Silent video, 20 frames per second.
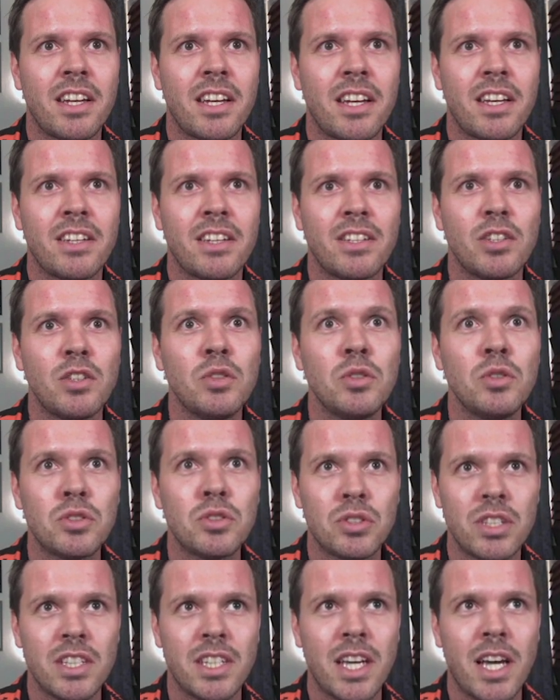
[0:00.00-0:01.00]

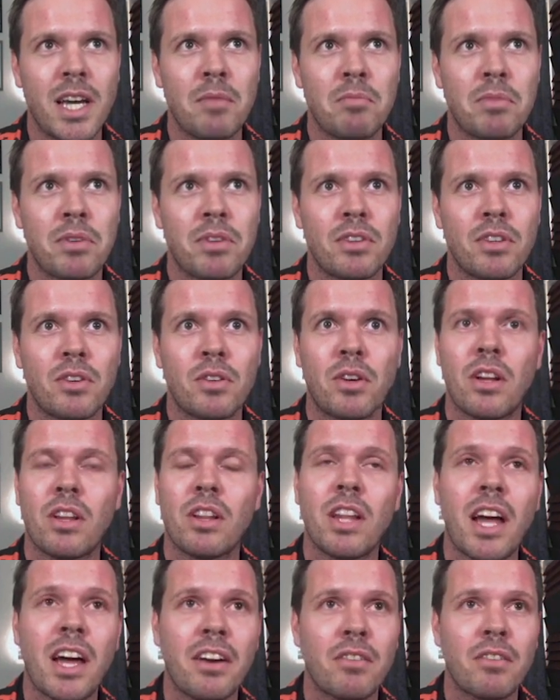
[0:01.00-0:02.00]
usually get, but there are a
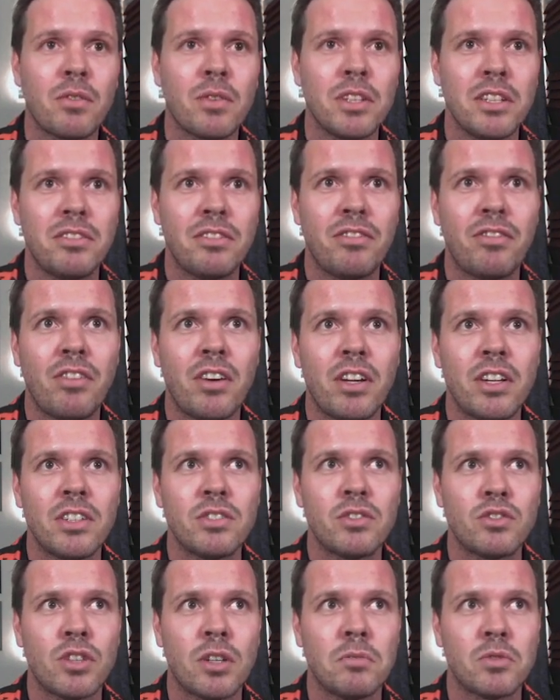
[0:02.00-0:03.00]
lot of really fun
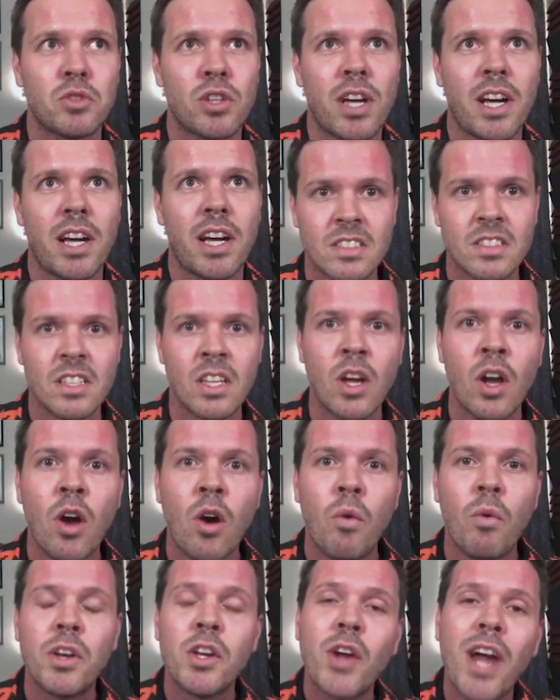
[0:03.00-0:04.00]
drum tracks.
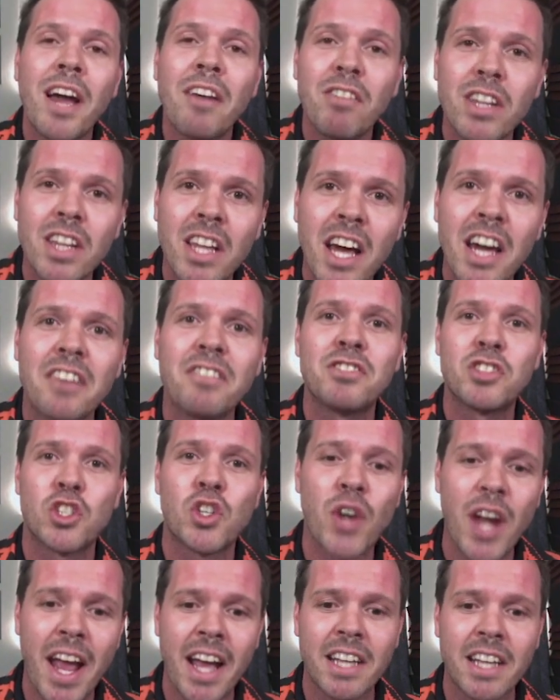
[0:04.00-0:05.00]
When you have a lot of
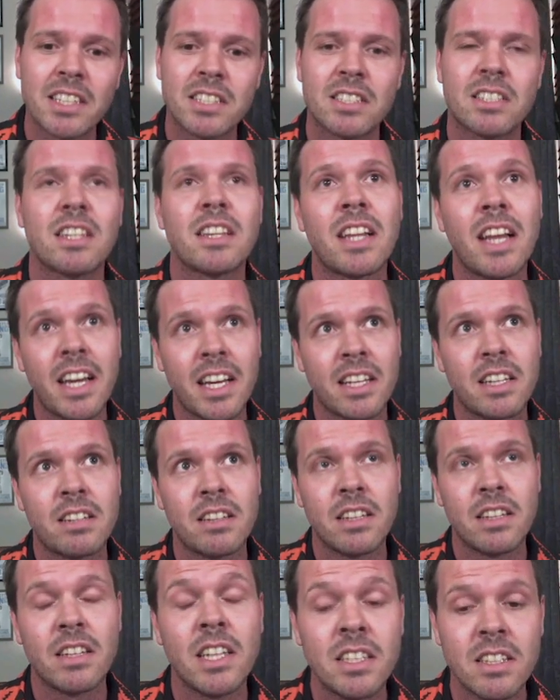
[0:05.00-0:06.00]
tracks, like
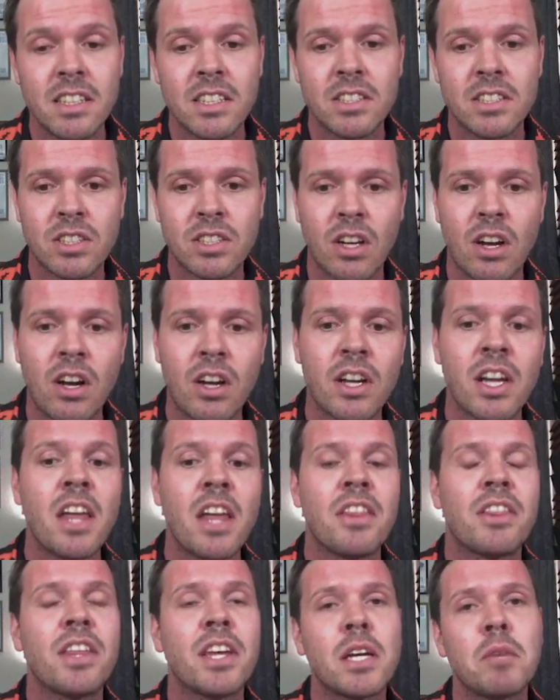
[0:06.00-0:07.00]
in this song,
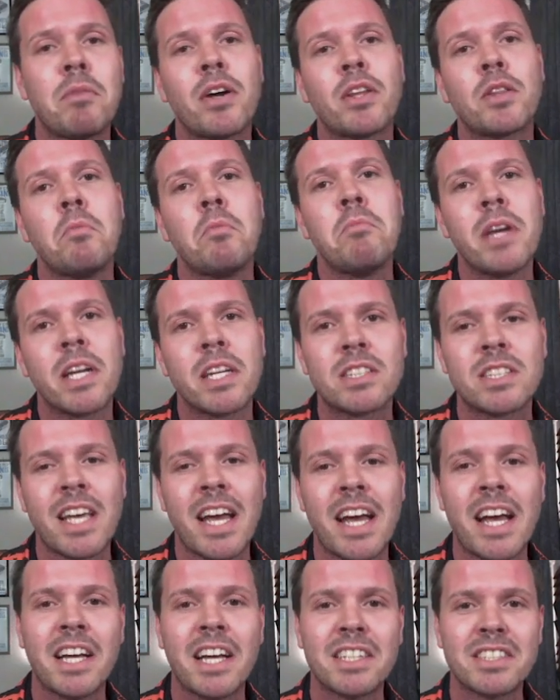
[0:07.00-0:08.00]
think about the mix
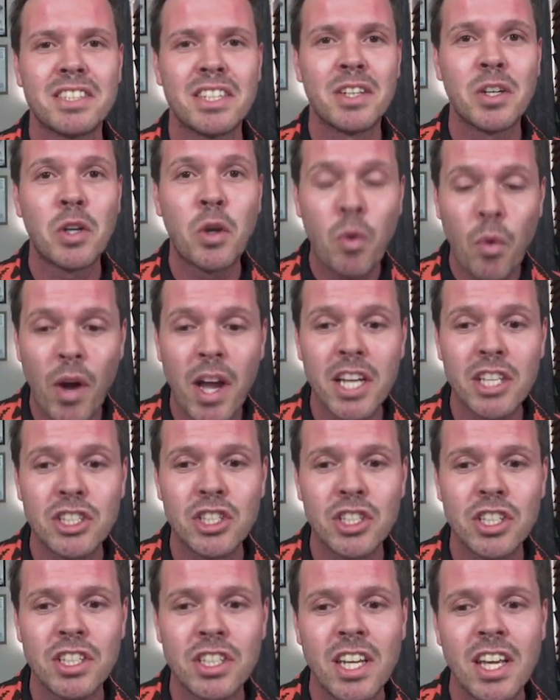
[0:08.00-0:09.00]
as an
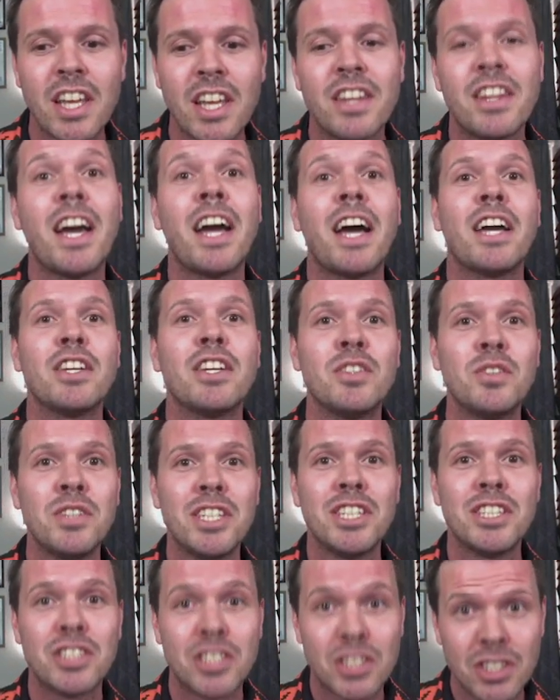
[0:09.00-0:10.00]
equation that you
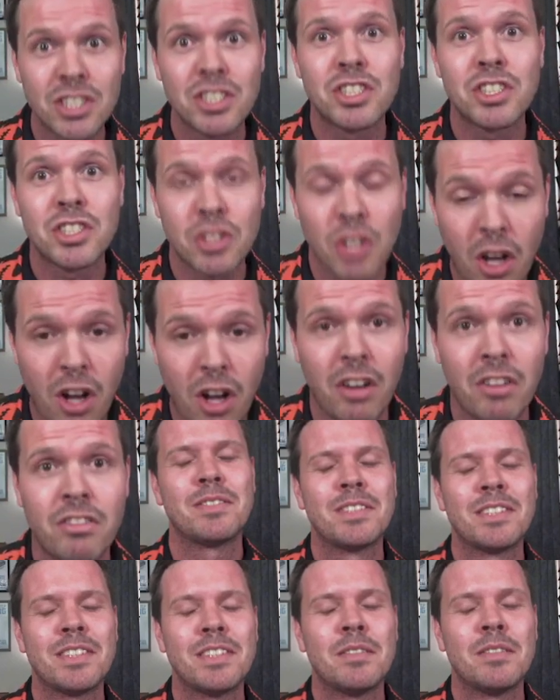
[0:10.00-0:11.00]
need to
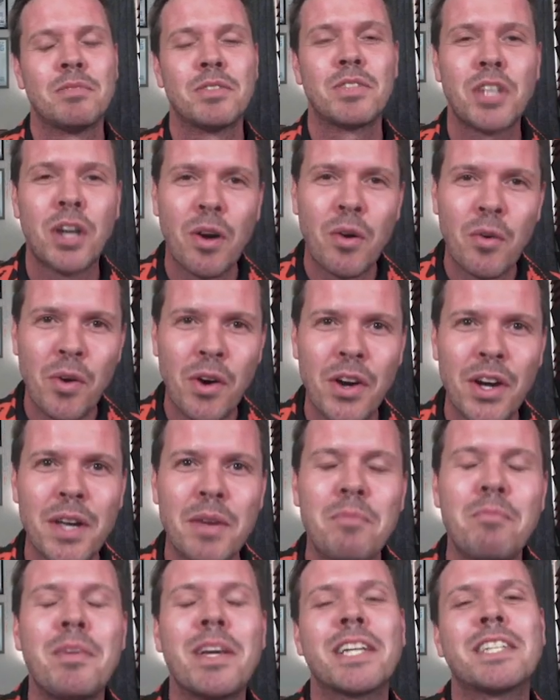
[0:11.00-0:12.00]
solve. But don't worry,
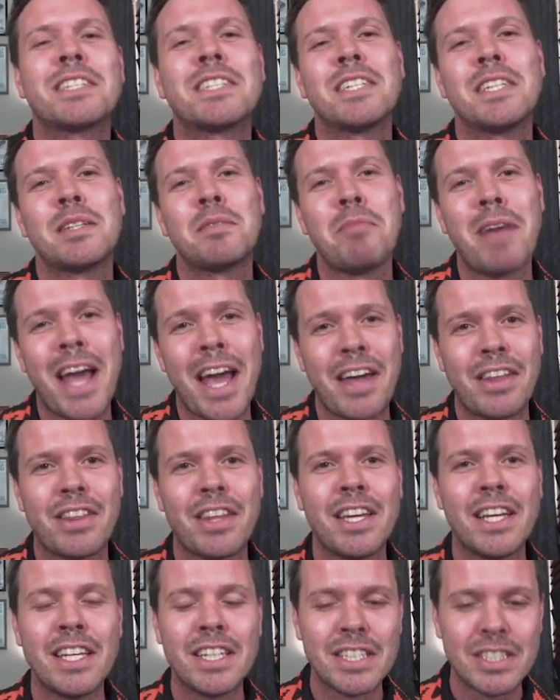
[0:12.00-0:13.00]
mixing math
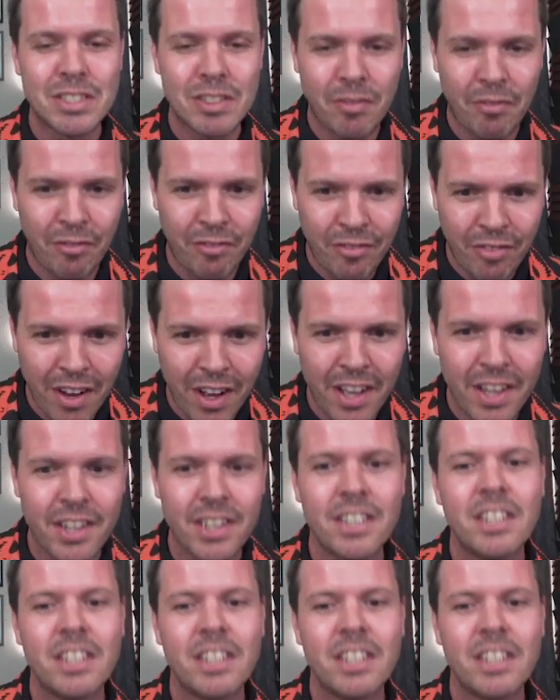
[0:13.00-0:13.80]
is fun.